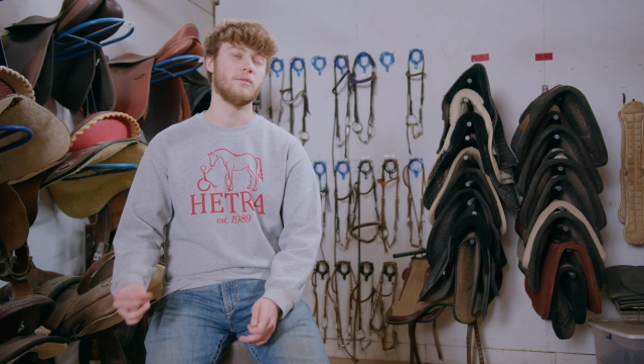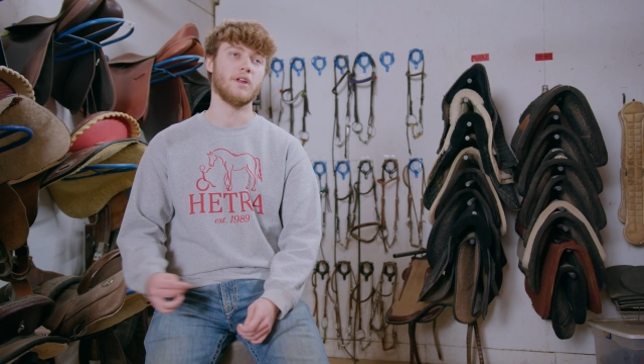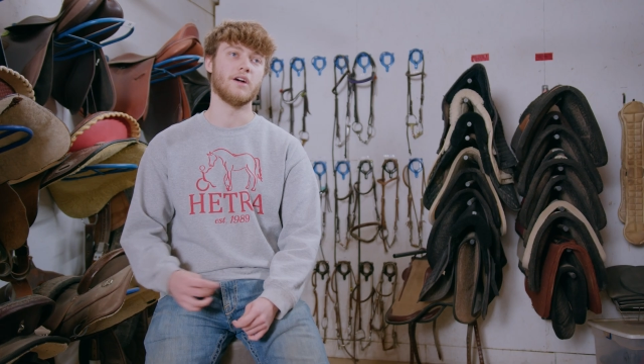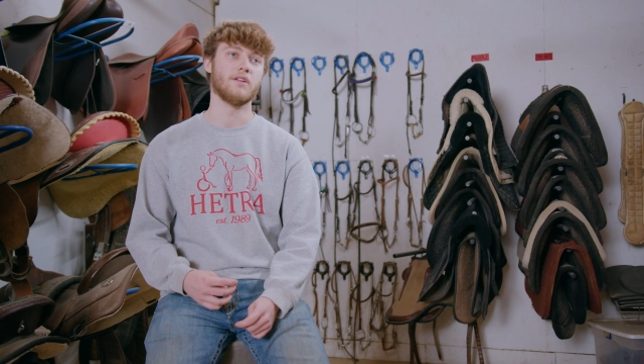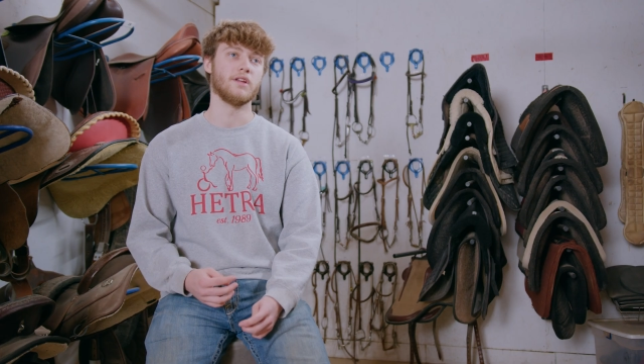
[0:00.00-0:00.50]

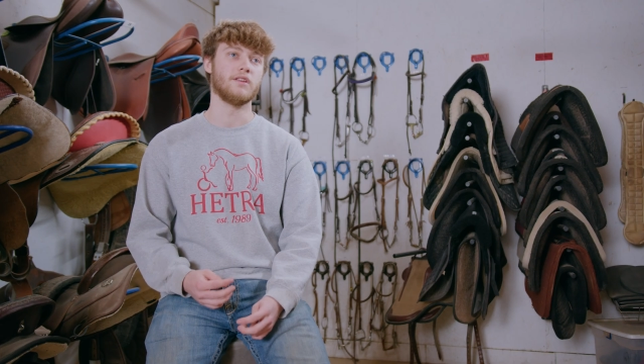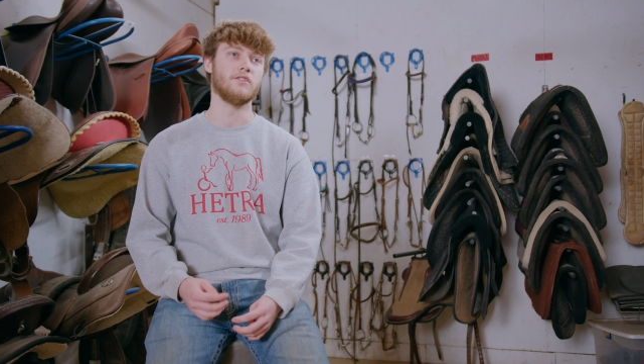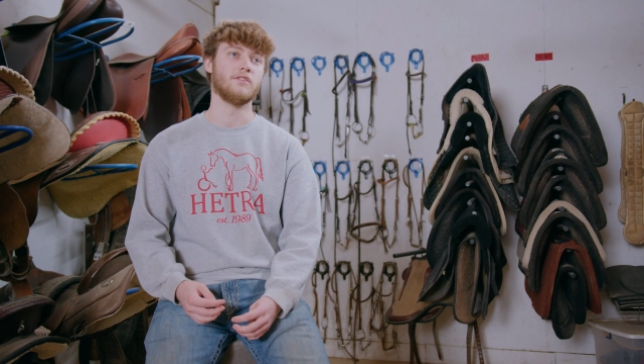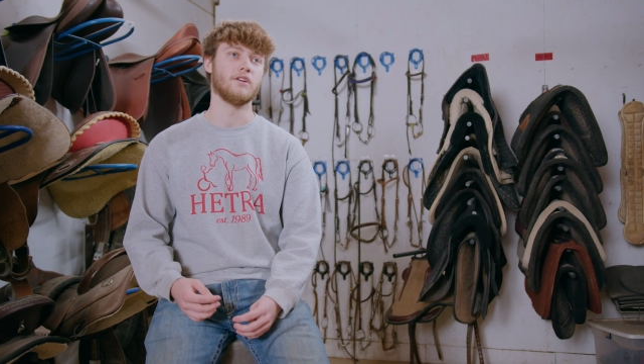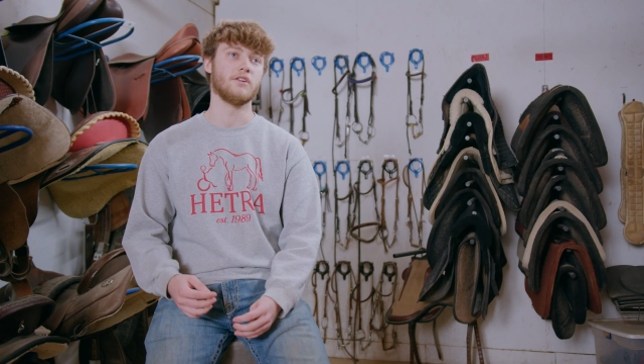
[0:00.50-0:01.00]
We'd have like
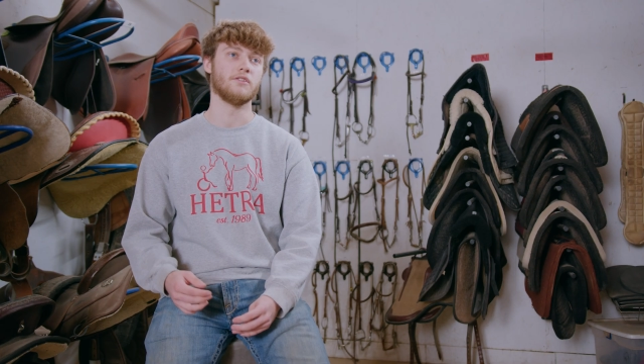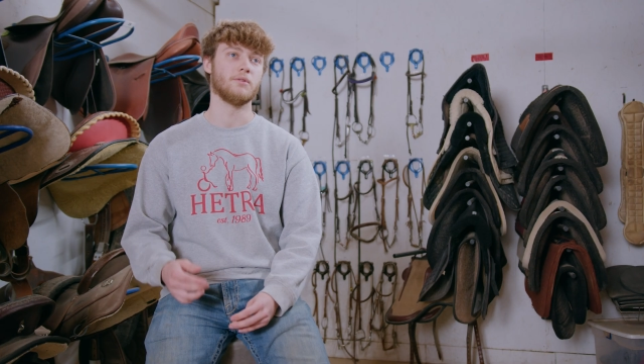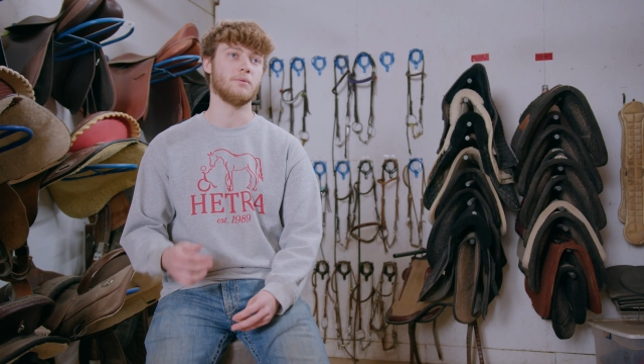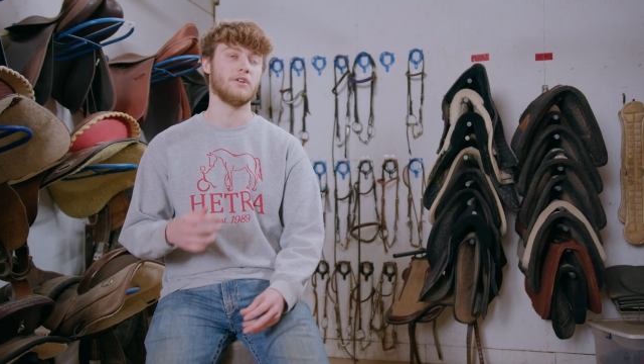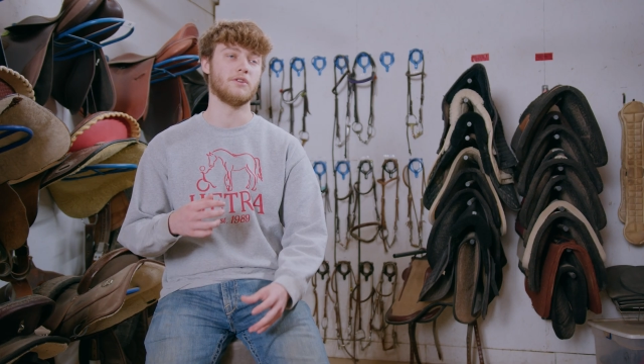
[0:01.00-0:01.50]
these things
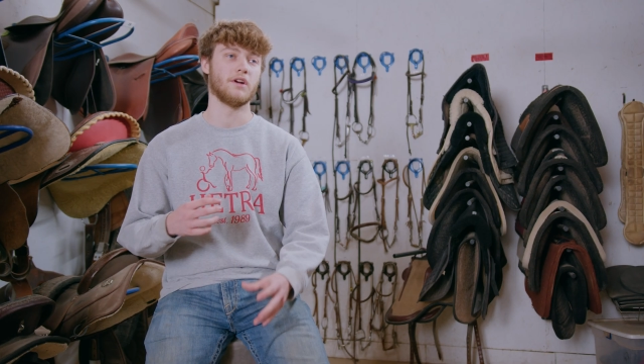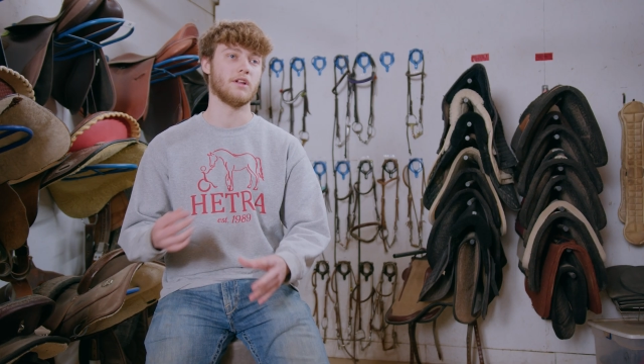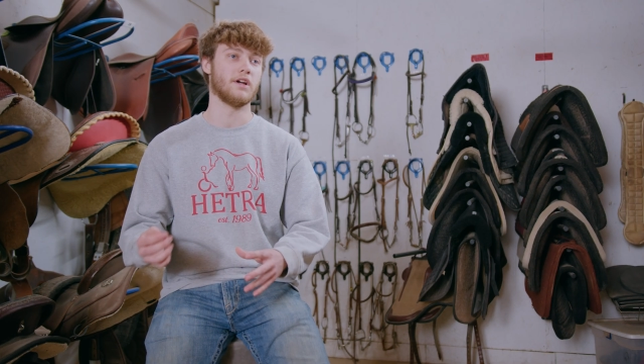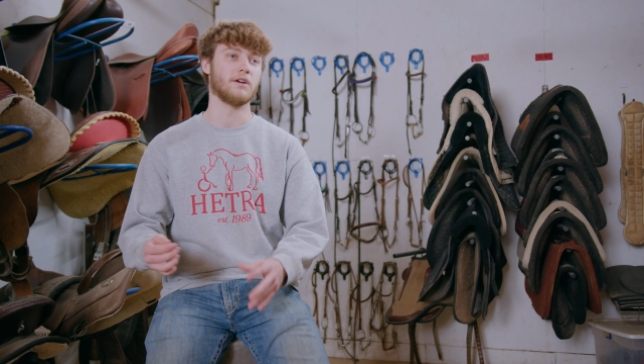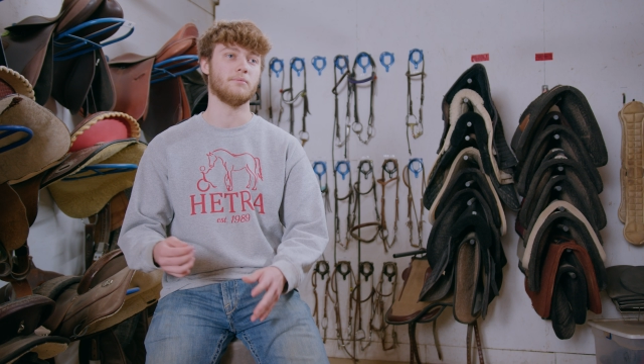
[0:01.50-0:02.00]
where we'd try to
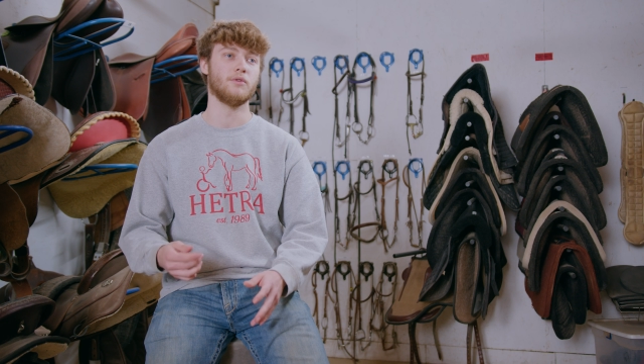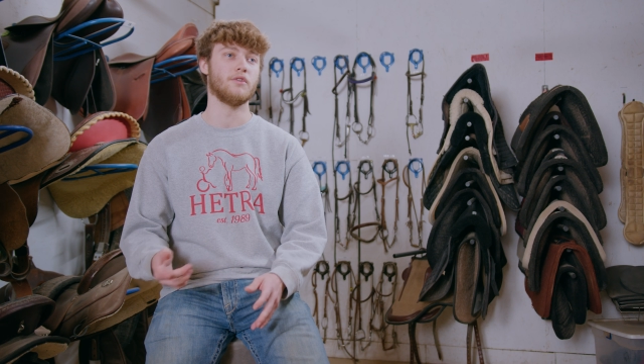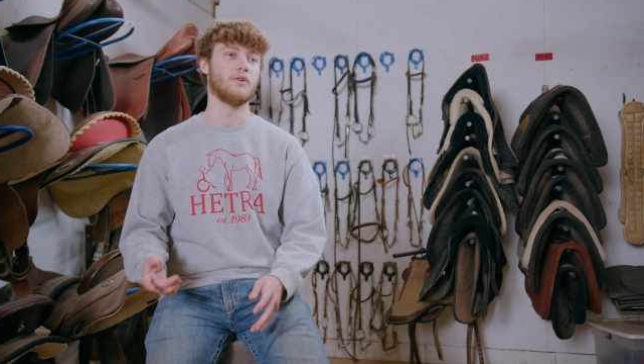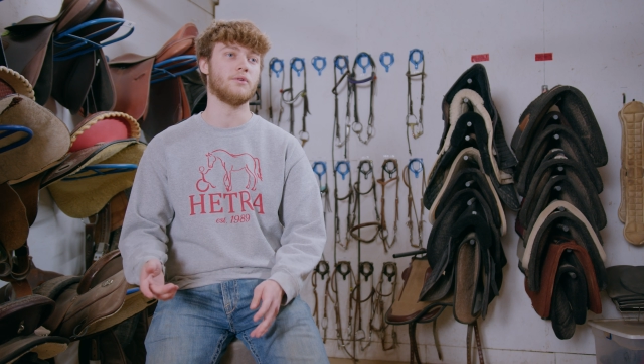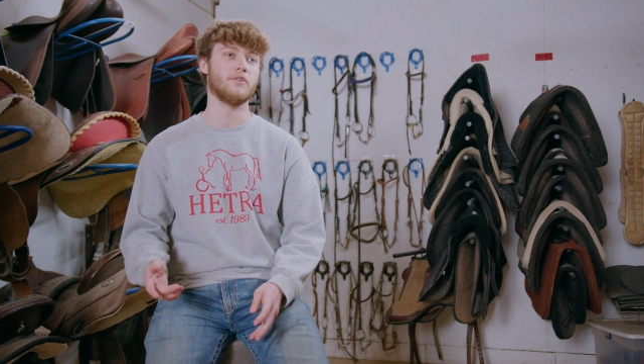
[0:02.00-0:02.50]
like
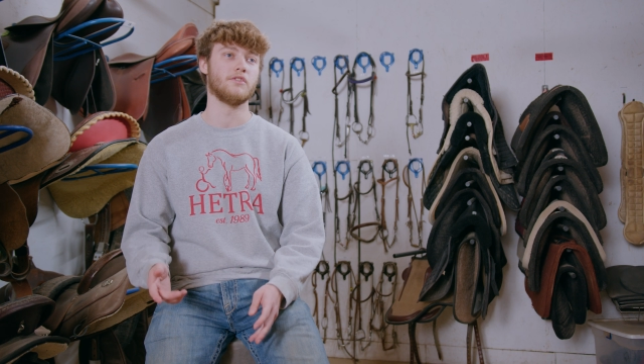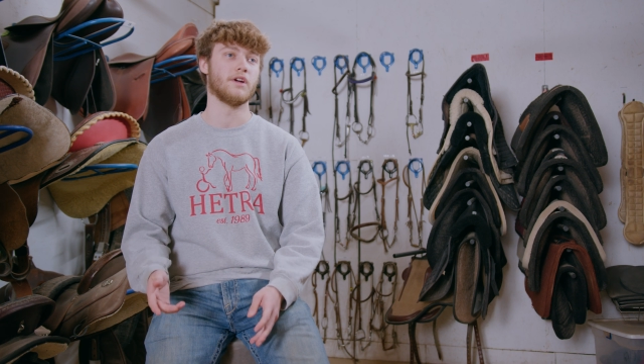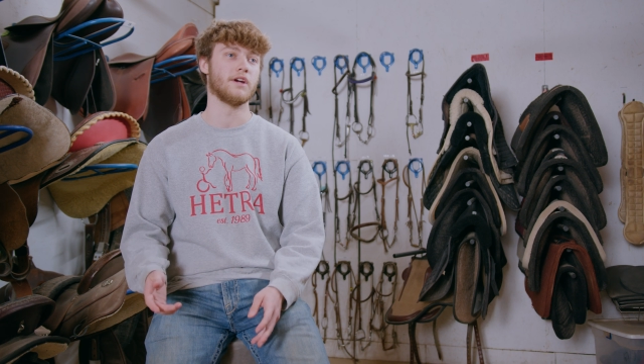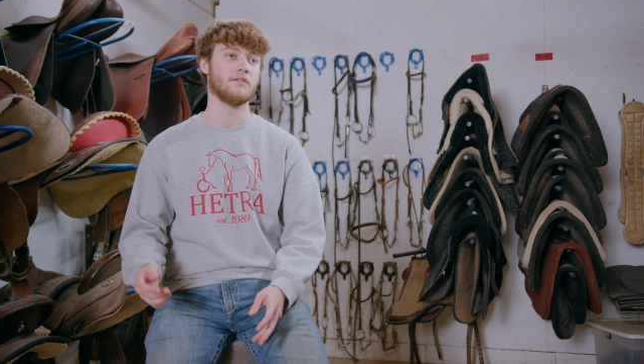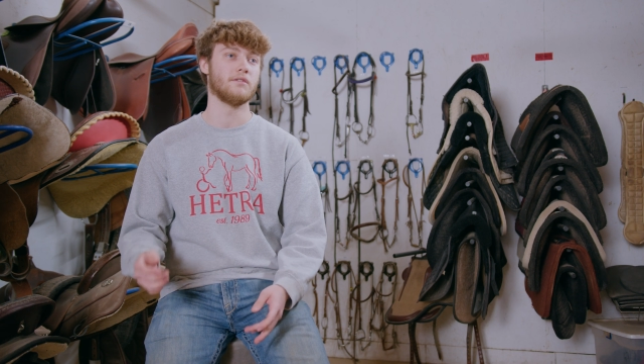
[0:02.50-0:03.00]
move the horse
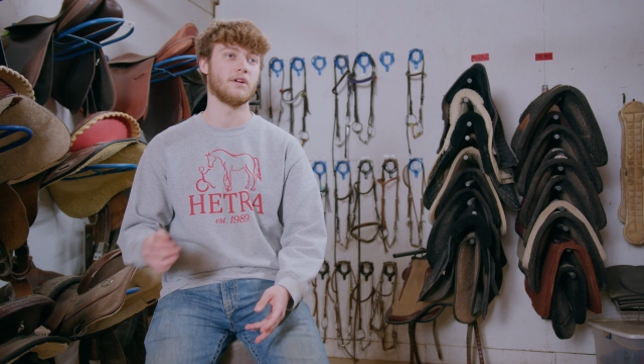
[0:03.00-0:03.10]
like